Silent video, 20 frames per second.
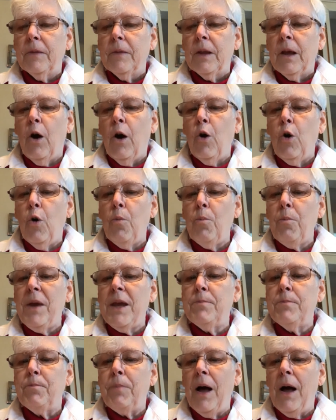A
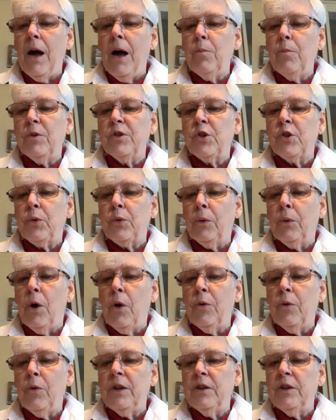homemade bomb was
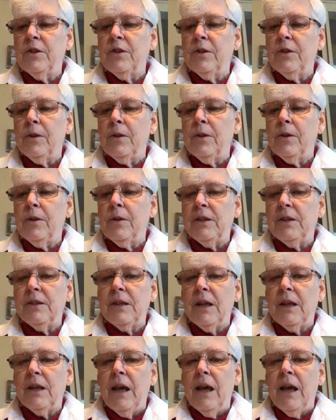thrown into the police,
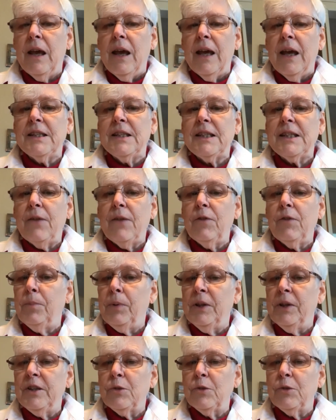and 7
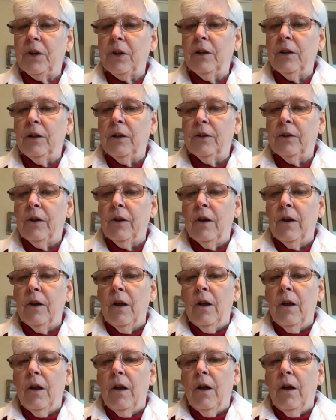police were killed,
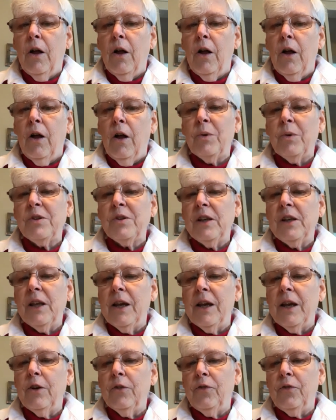although it was
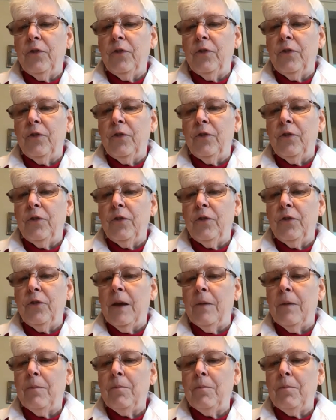later found out that many
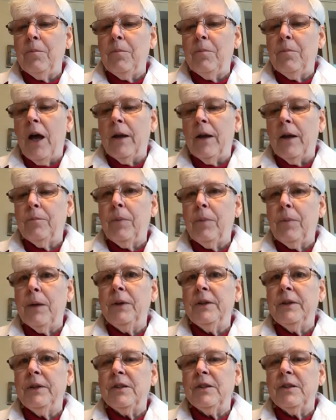were shot by
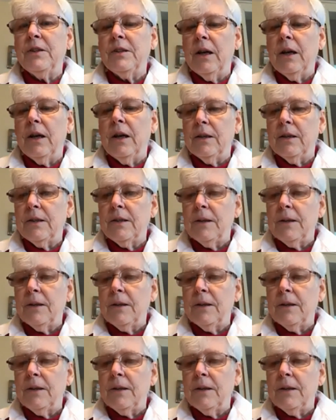police guns.